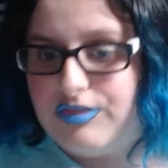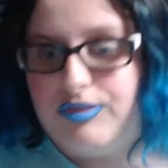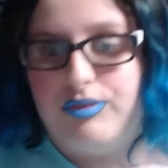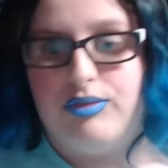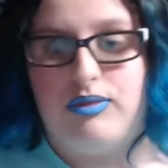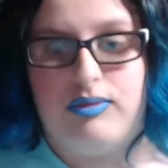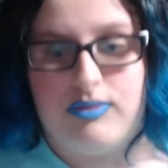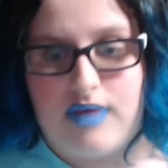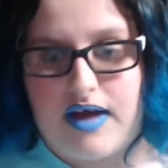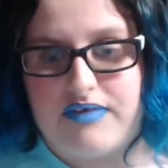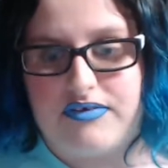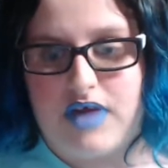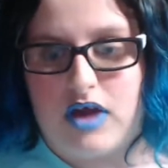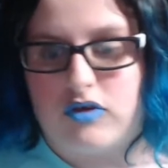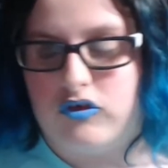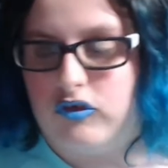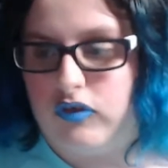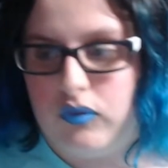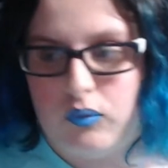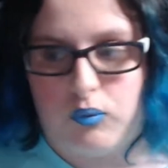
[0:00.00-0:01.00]
That's
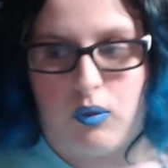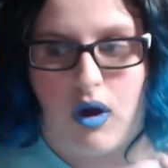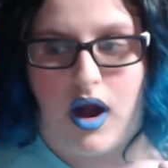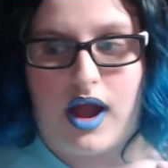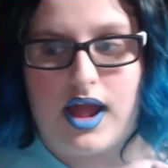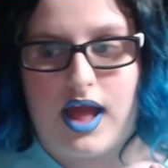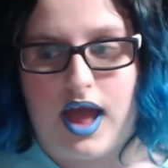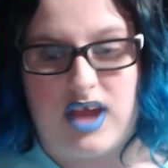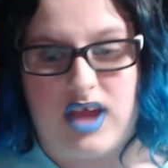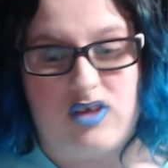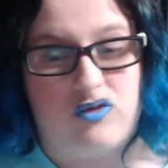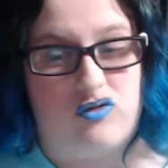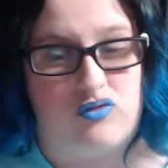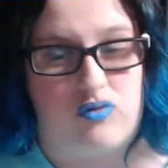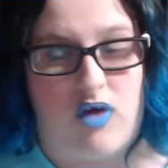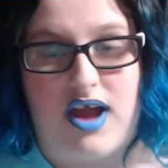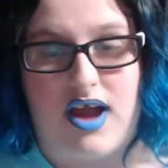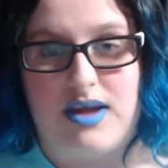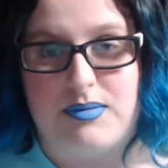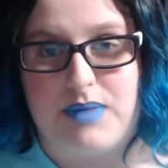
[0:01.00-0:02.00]
actually why I
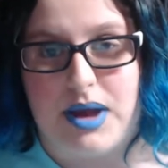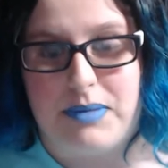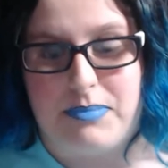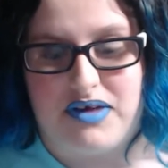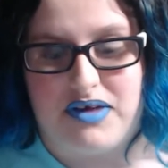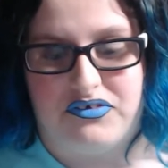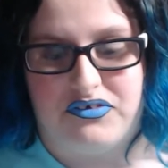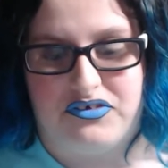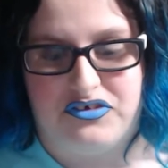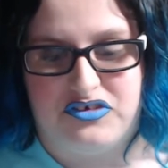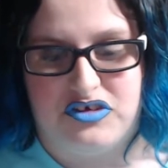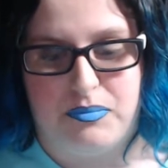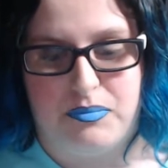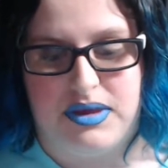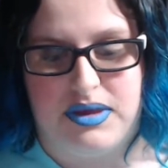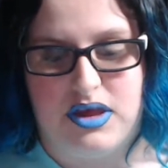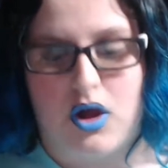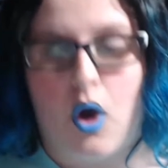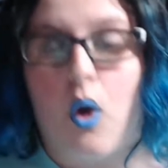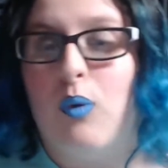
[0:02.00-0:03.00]
try my best to
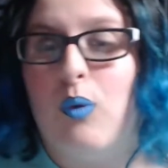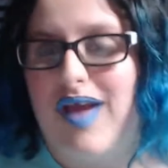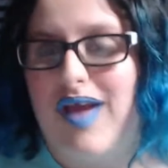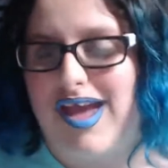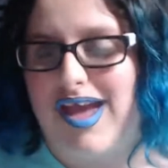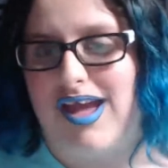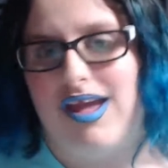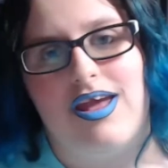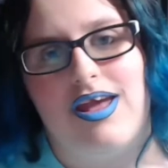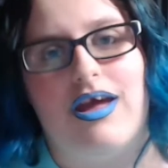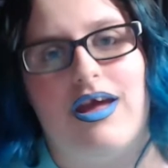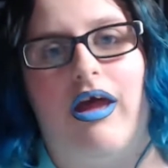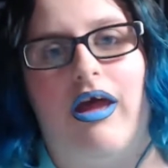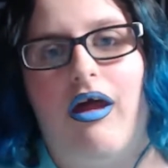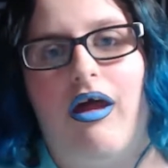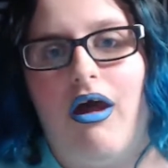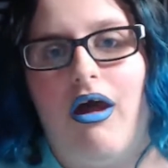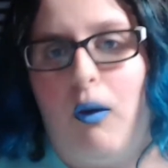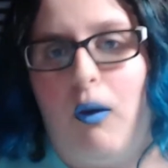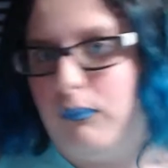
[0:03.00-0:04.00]
be okay
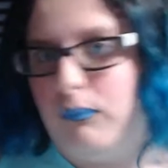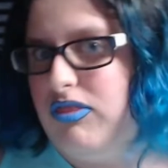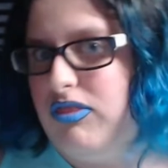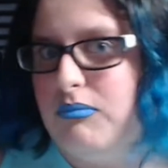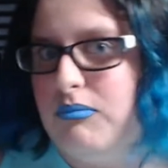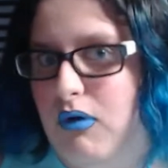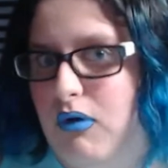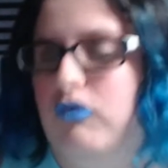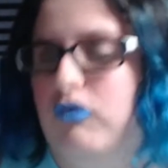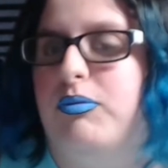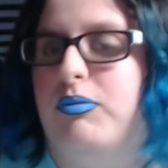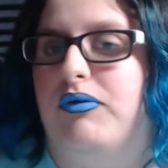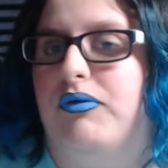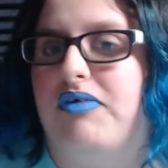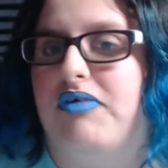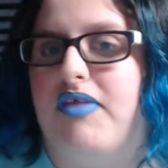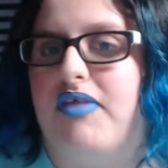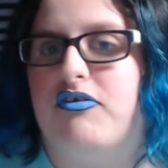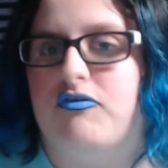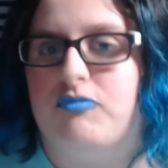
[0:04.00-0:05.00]
with multiple
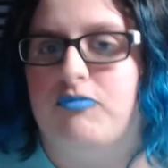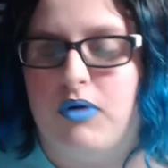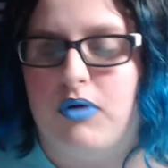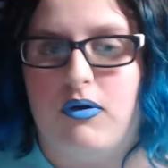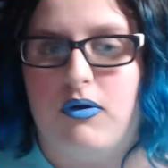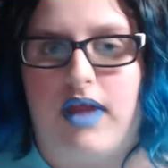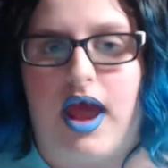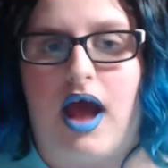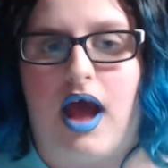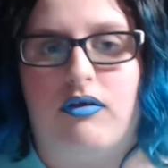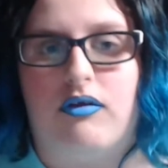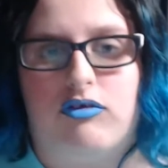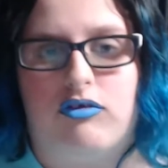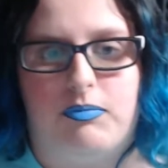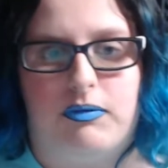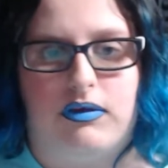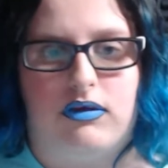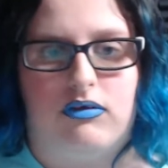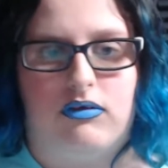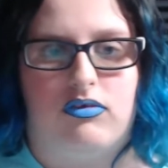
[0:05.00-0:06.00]
sets of pronouns,
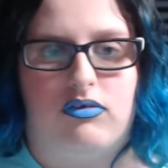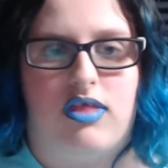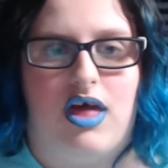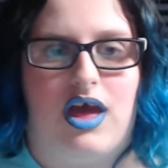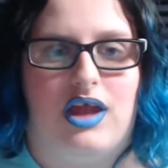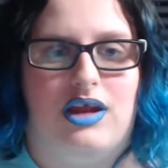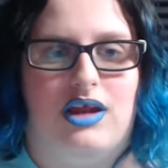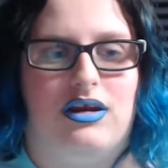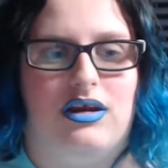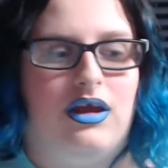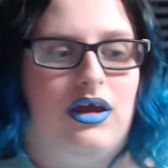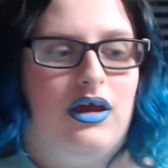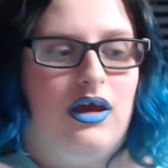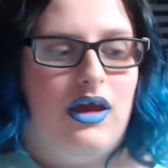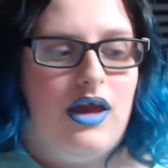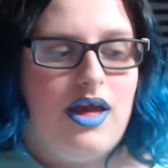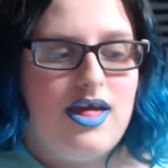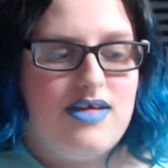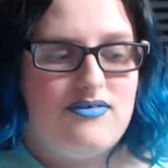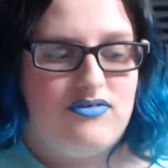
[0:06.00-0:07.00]
because then
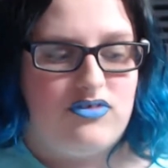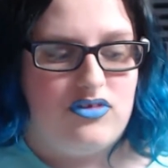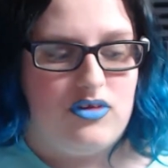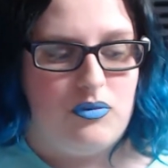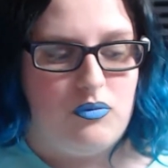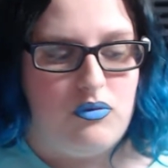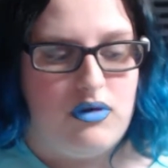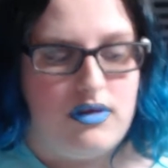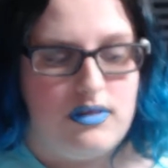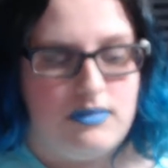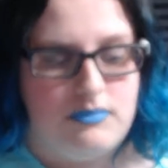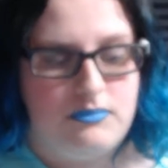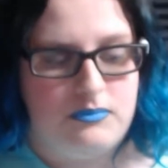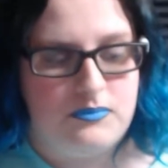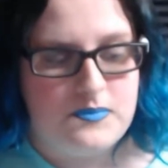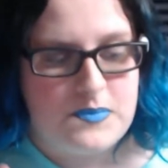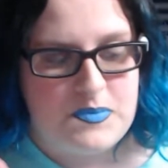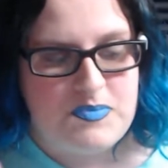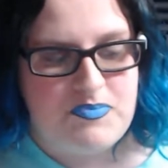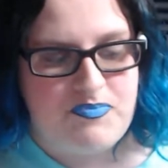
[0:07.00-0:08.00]
if
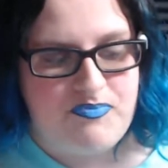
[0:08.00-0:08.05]
someone